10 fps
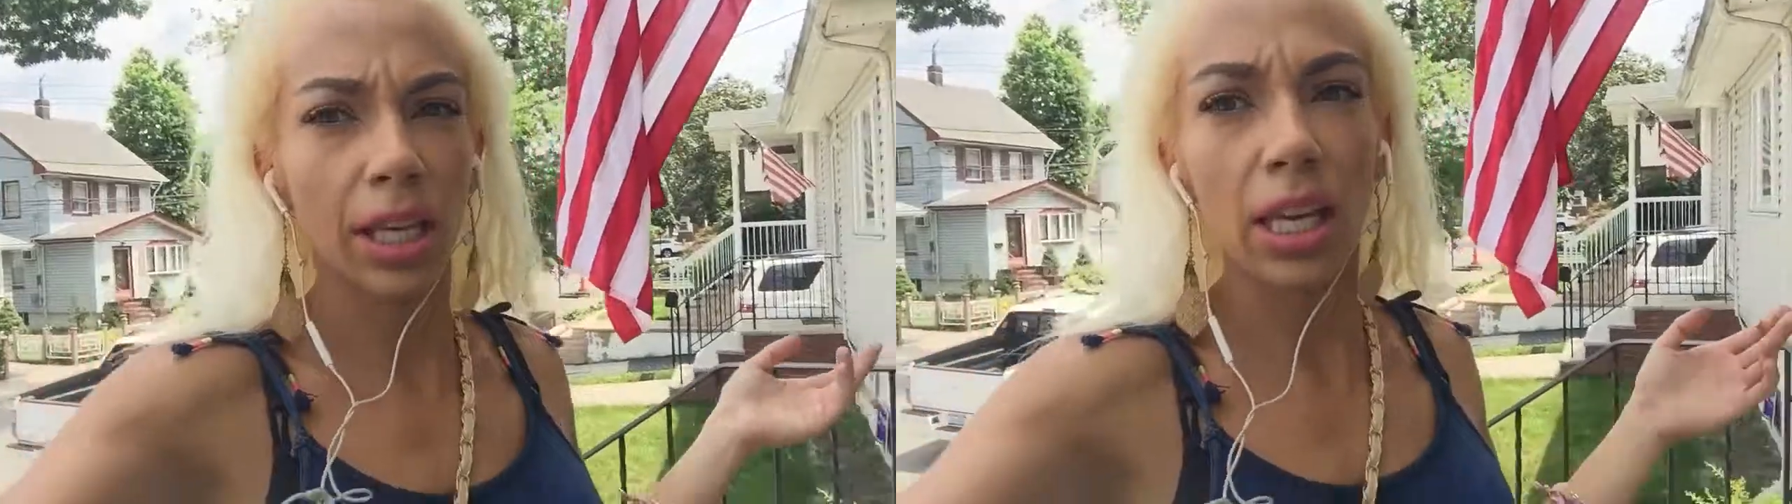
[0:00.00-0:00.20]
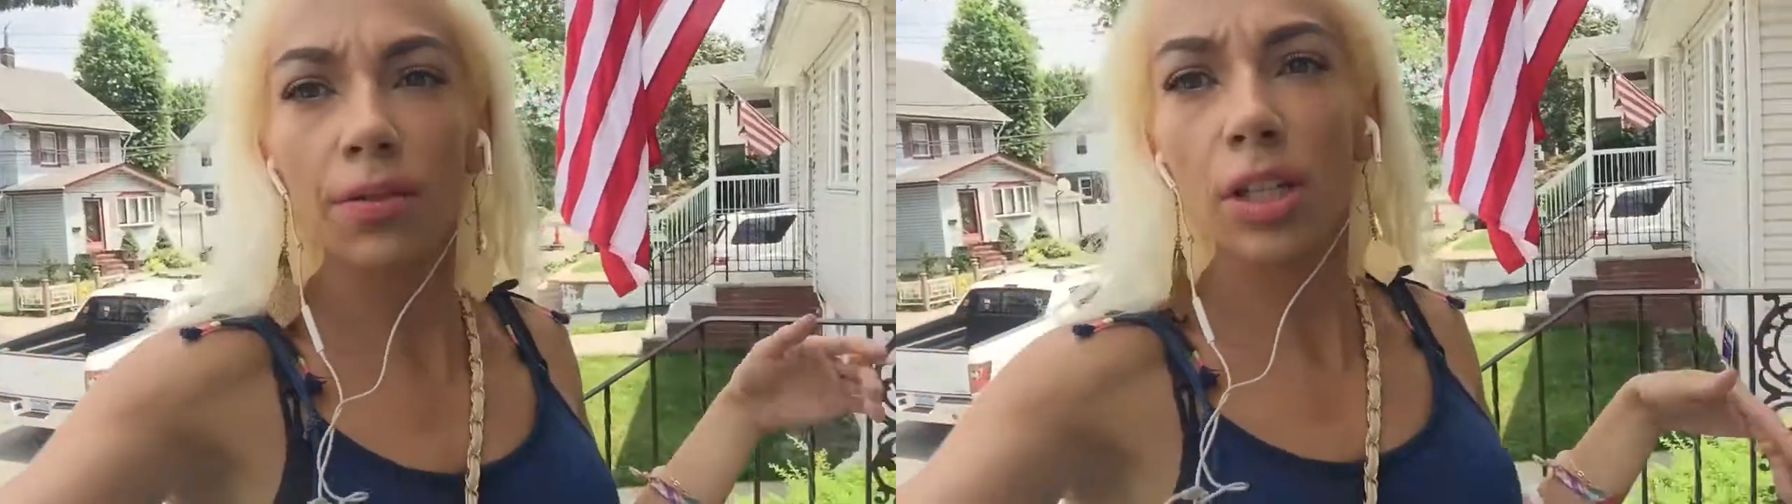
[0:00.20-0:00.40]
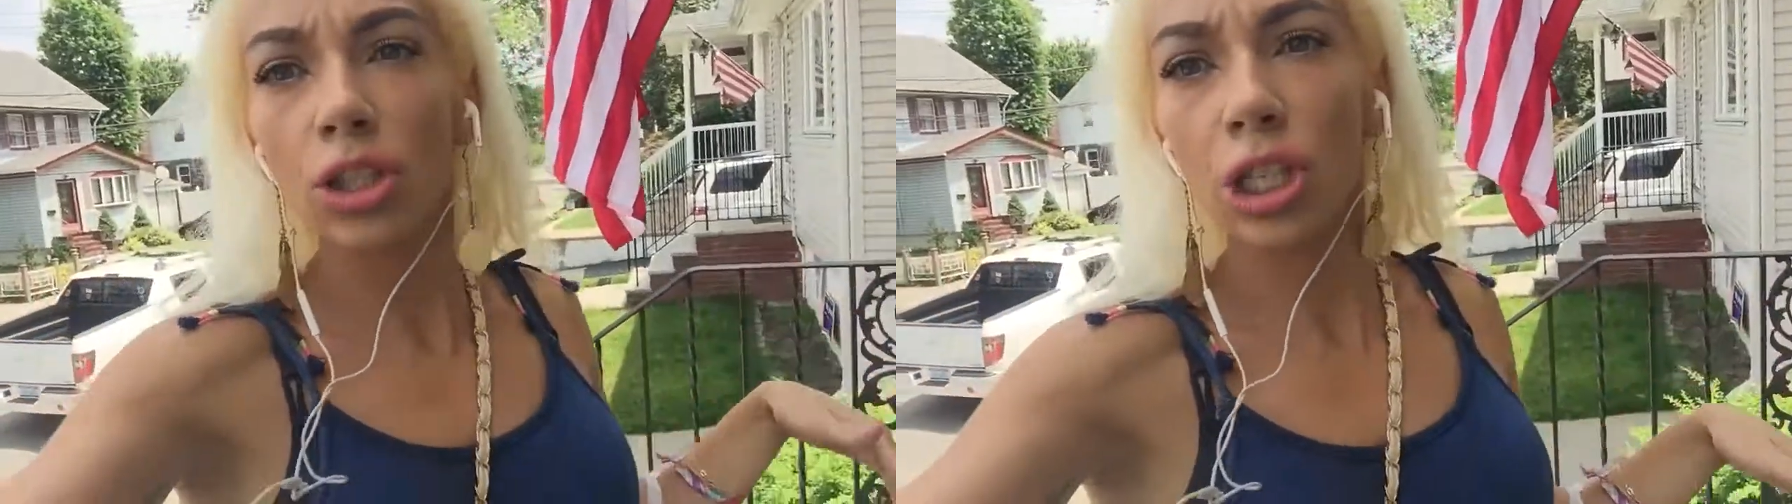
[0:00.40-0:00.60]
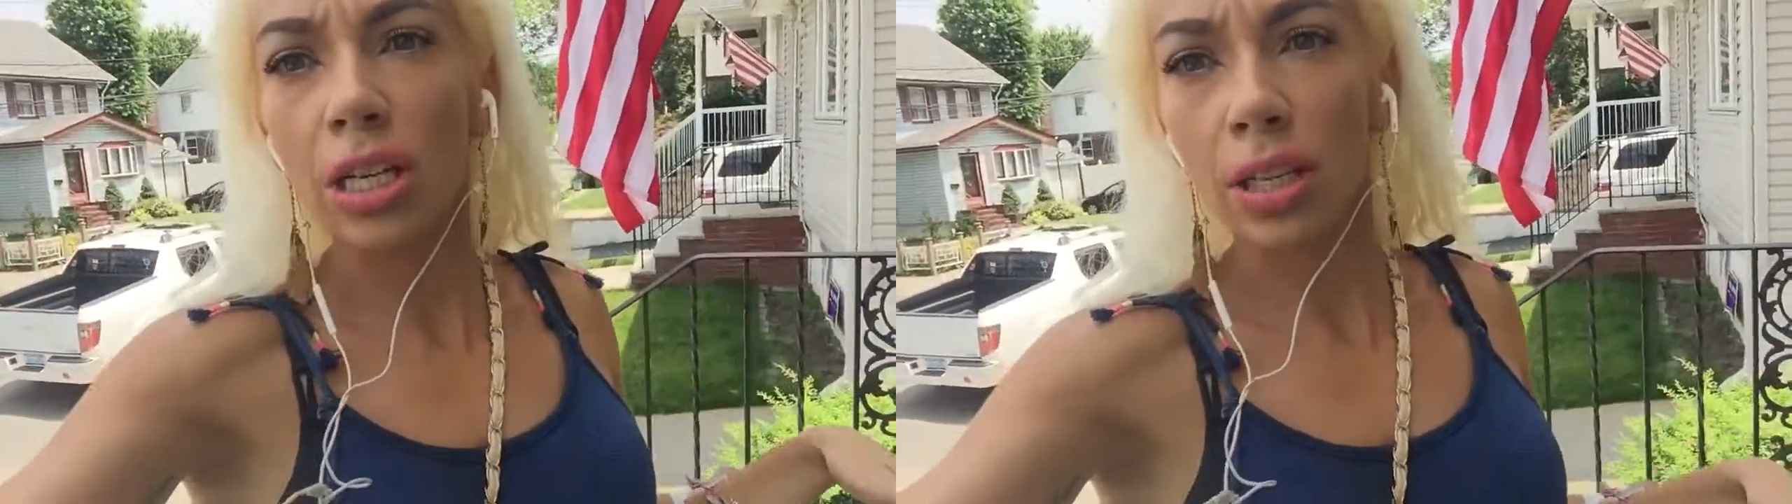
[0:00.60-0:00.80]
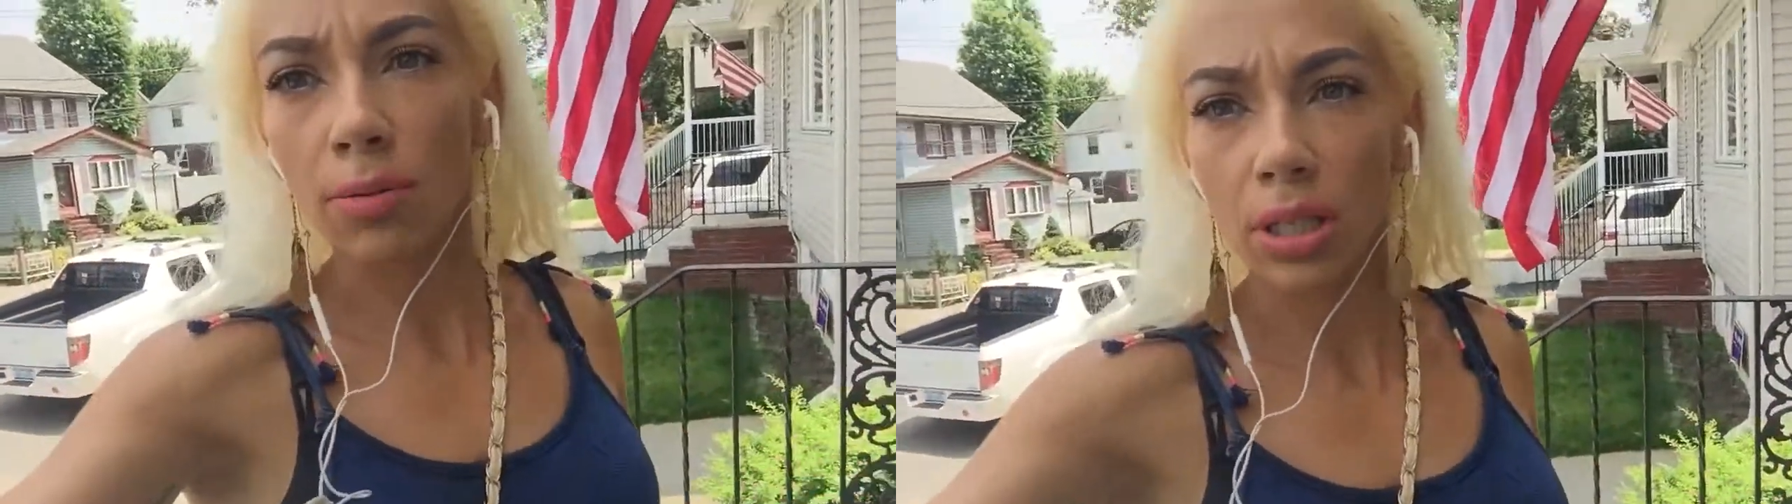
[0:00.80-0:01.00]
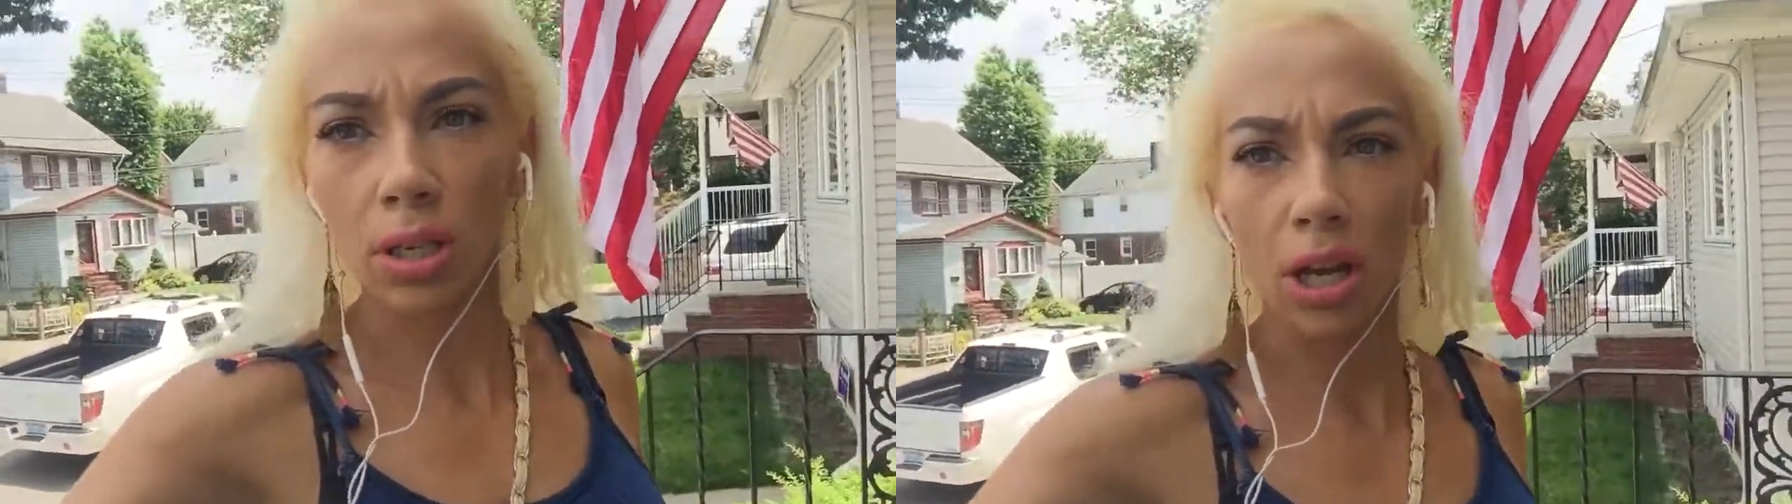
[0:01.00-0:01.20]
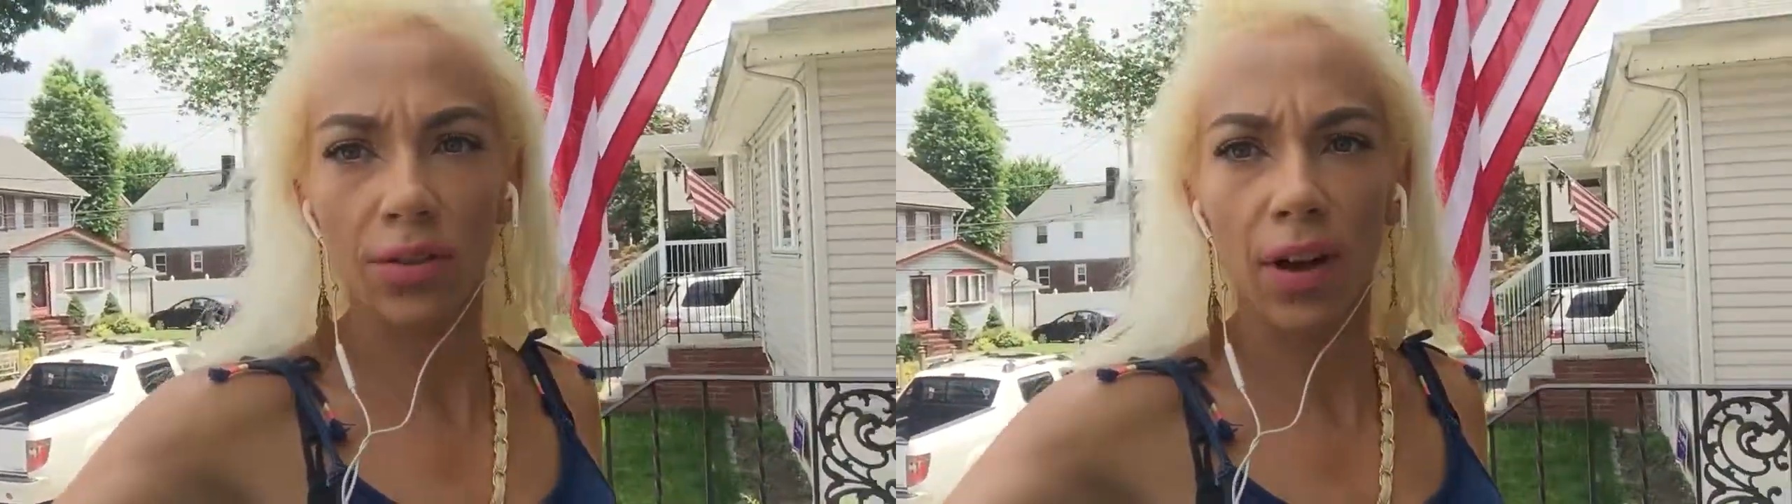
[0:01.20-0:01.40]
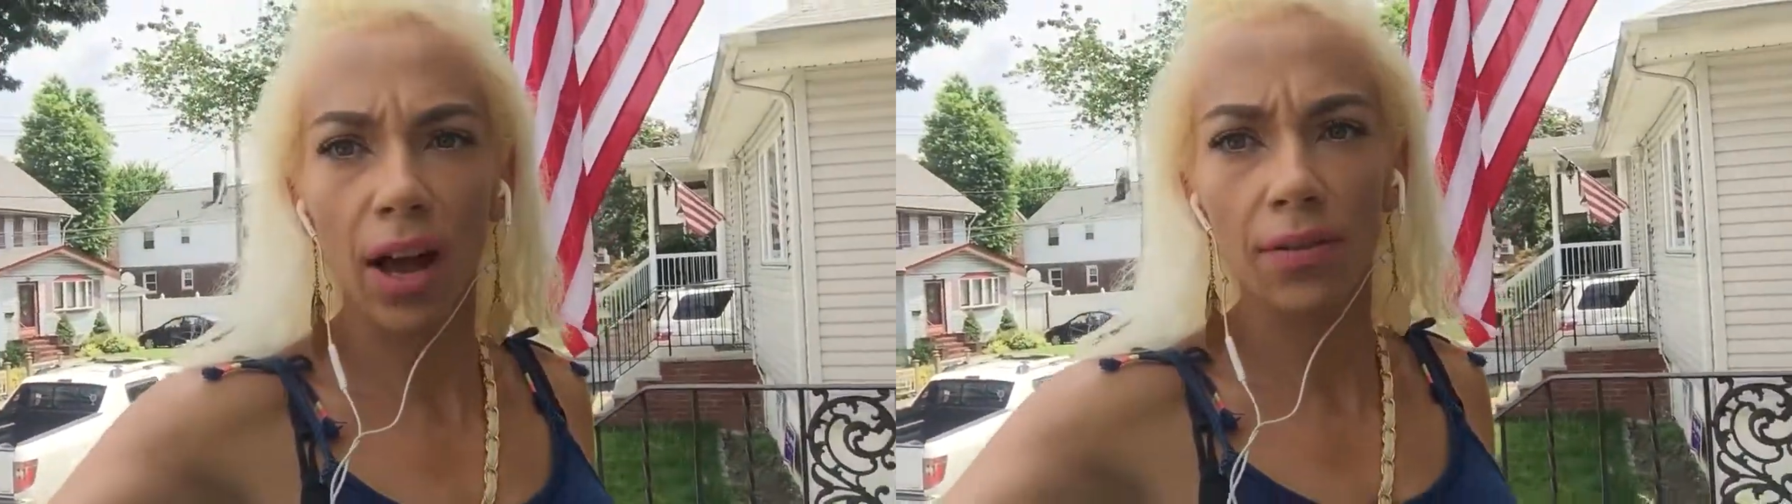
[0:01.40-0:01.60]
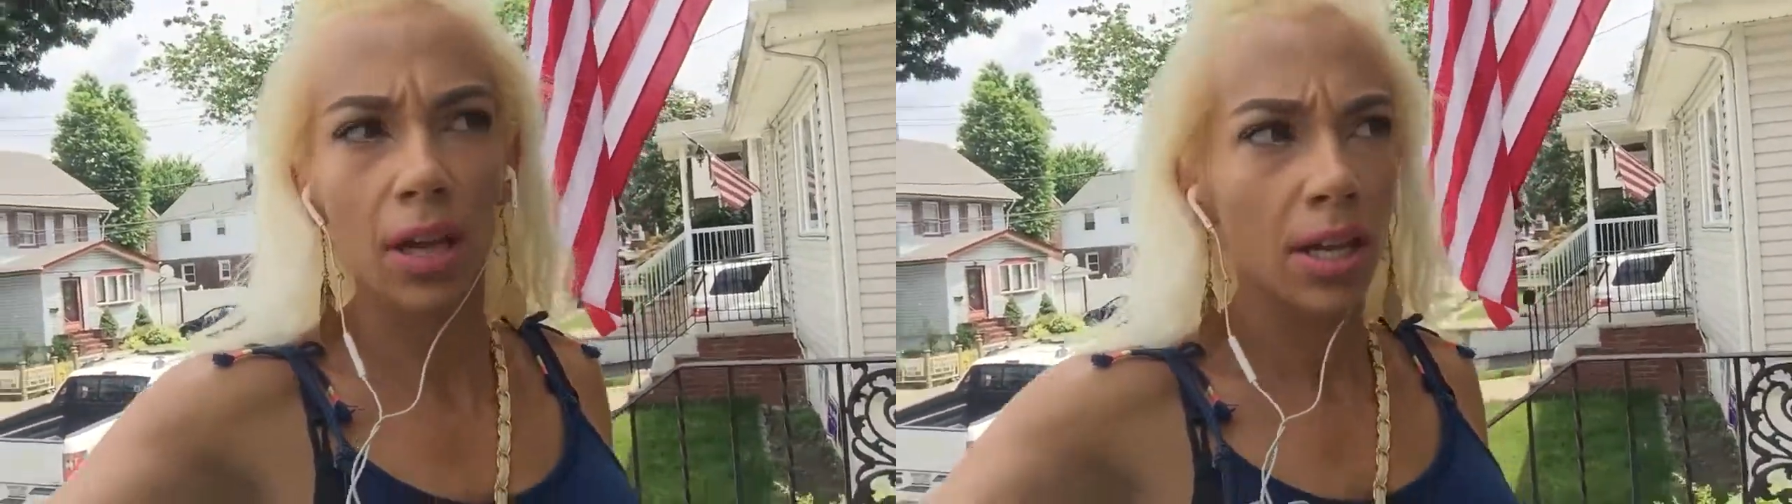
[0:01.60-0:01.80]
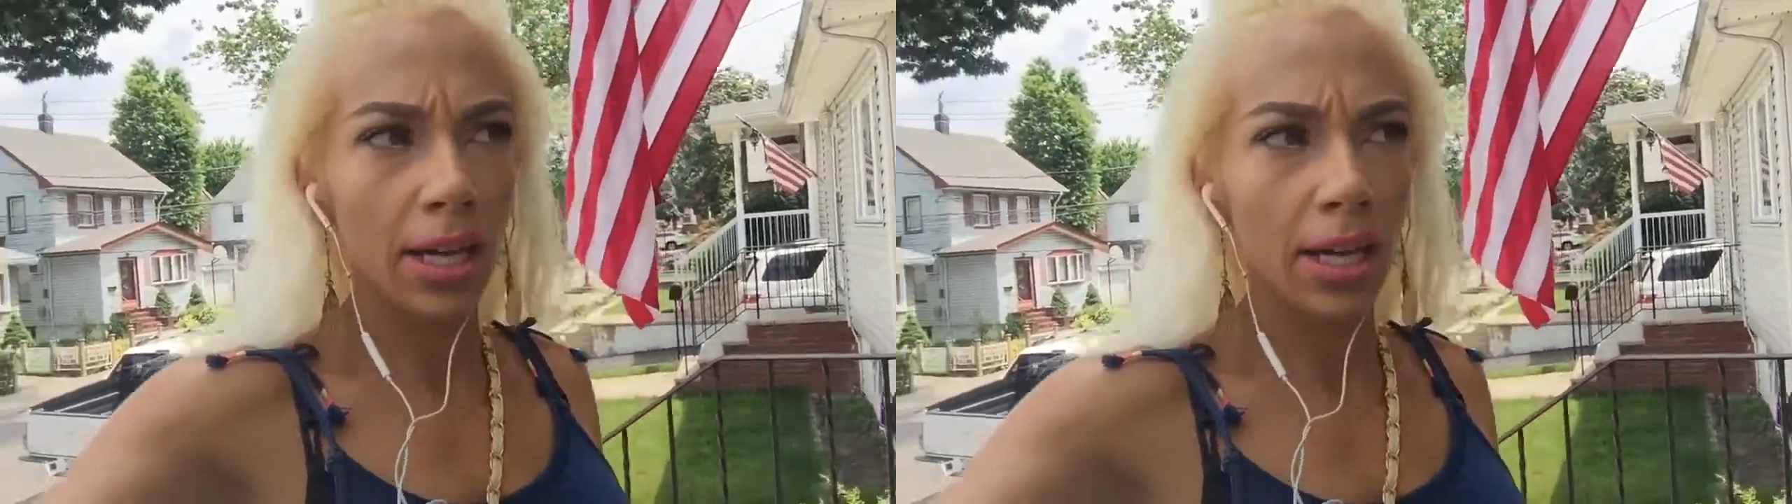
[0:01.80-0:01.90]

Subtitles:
Like even in jeans, I was a size 5.